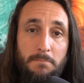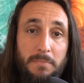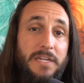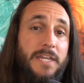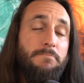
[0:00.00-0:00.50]

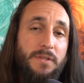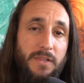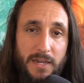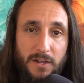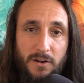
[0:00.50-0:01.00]

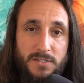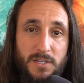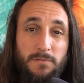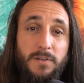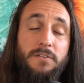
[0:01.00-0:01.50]
manipulating
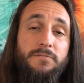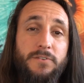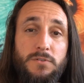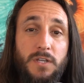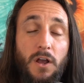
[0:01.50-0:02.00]
ourselves,
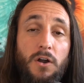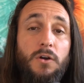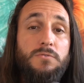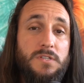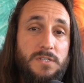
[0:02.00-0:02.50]
confusing our
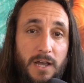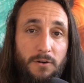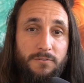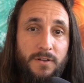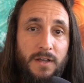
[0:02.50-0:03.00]
own
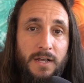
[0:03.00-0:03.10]
self.